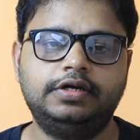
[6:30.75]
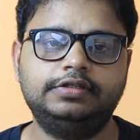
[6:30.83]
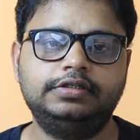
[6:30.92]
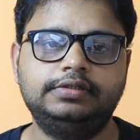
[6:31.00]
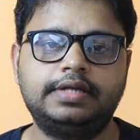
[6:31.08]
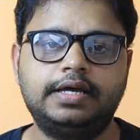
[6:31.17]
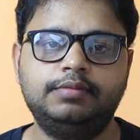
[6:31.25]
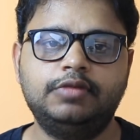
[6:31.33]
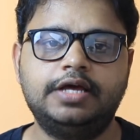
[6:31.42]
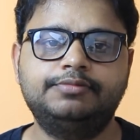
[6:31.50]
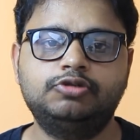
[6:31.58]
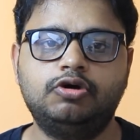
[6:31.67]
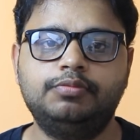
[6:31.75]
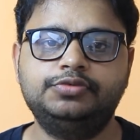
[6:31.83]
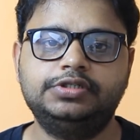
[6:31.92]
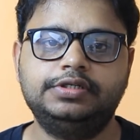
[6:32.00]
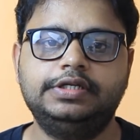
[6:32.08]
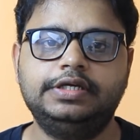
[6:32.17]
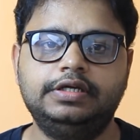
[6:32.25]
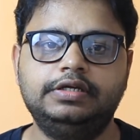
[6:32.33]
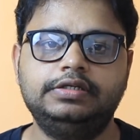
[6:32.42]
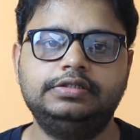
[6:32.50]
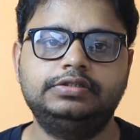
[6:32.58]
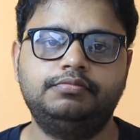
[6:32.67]
and the time lapse option
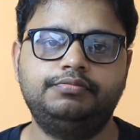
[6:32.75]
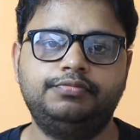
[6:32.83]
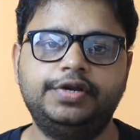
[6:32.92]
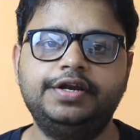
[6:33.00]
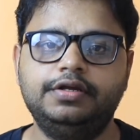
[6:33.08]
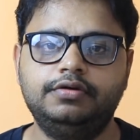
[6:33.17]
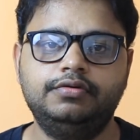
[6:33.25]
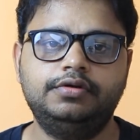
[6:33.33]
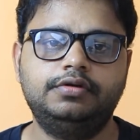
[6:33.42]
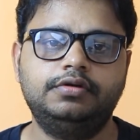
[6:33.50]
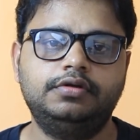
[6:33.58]
is pretty good.